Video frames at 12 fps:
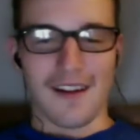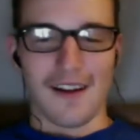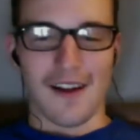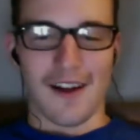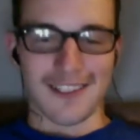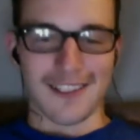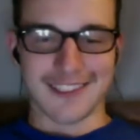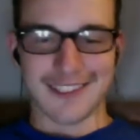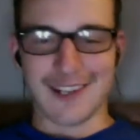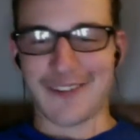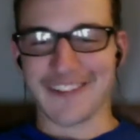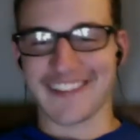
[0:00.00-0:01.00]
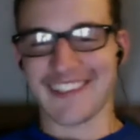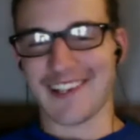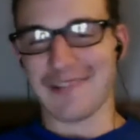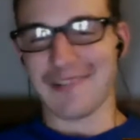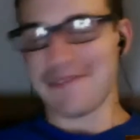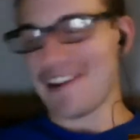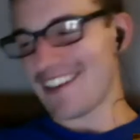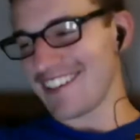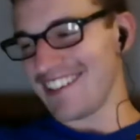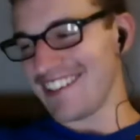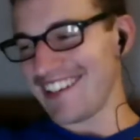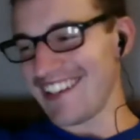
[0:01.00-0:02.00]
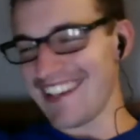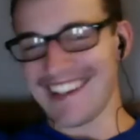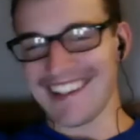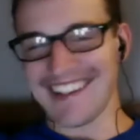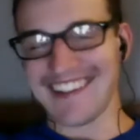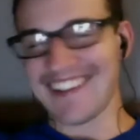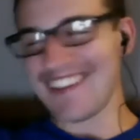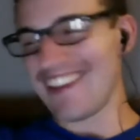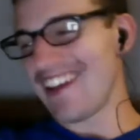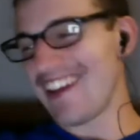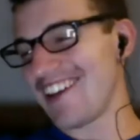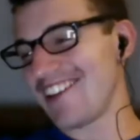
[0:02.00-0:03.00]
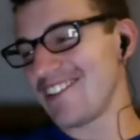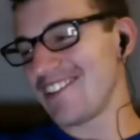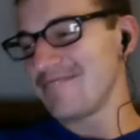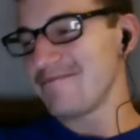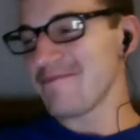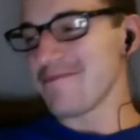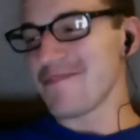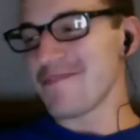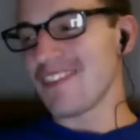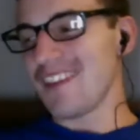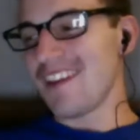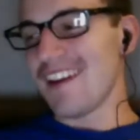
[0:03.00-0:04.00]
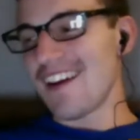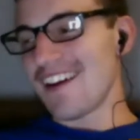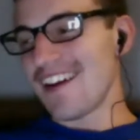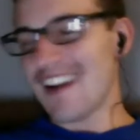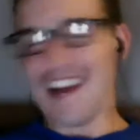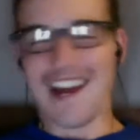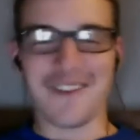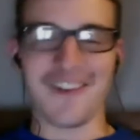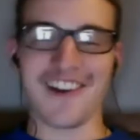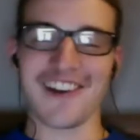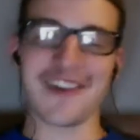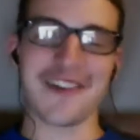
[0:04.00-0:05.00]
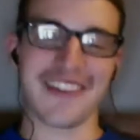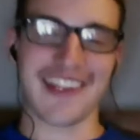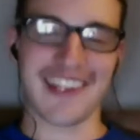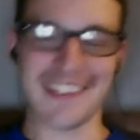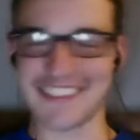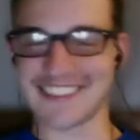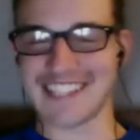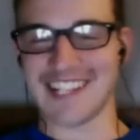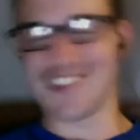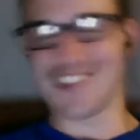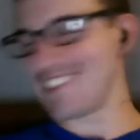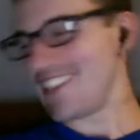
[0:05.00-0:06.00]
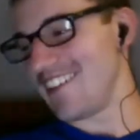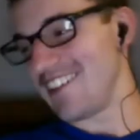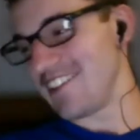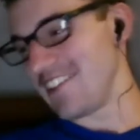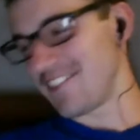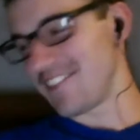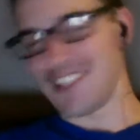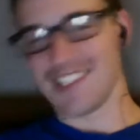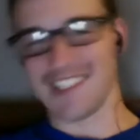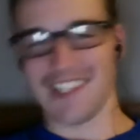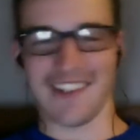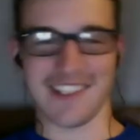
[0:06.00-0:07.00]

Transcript: I'll start with the American League, and in the AL, I want to go with Andy and say Chris Sale. I love Chris Sale.